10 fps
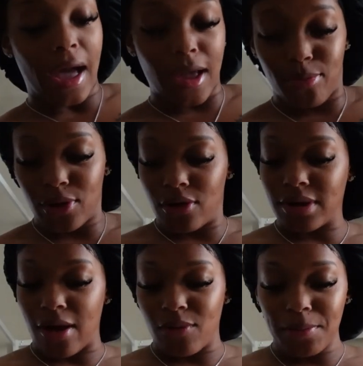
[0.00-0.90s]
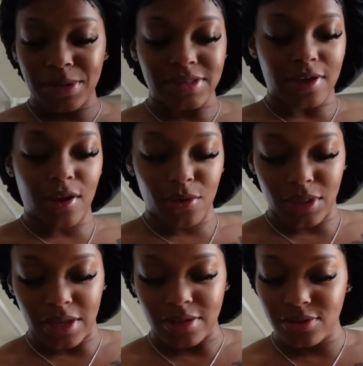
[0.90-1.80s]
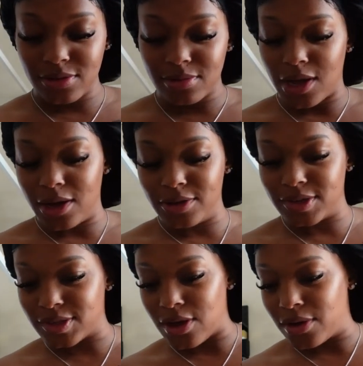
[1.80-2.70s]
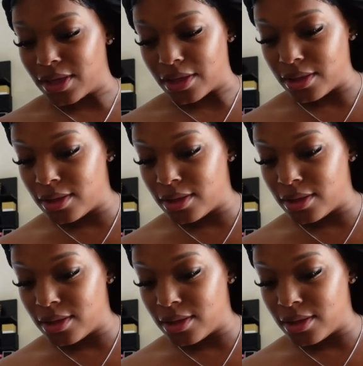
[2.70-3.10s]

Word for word: I ain't put on that one piece of clothing. Uh, just talking.